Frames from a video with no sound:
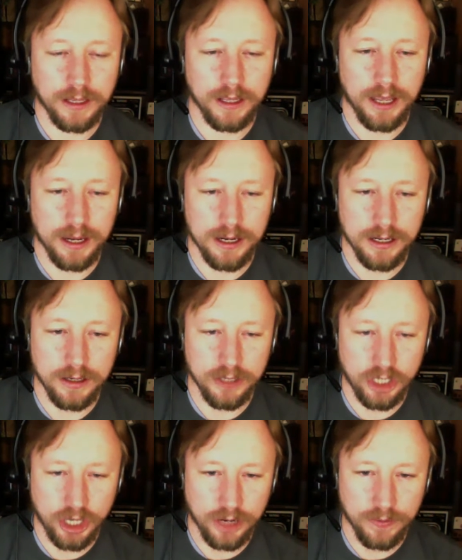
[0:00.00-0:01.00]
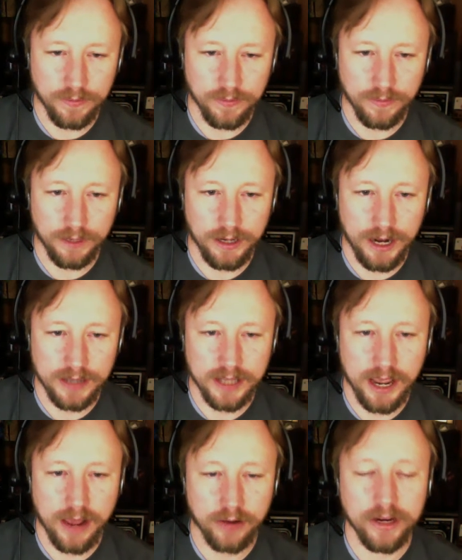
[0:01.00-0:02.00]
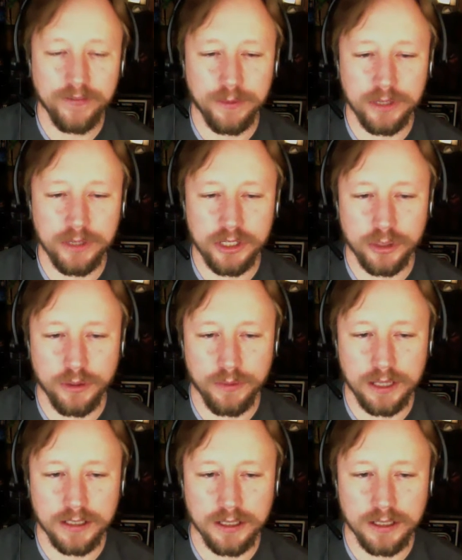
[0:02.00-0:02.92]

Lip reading: and he shared a nice gallery of images with me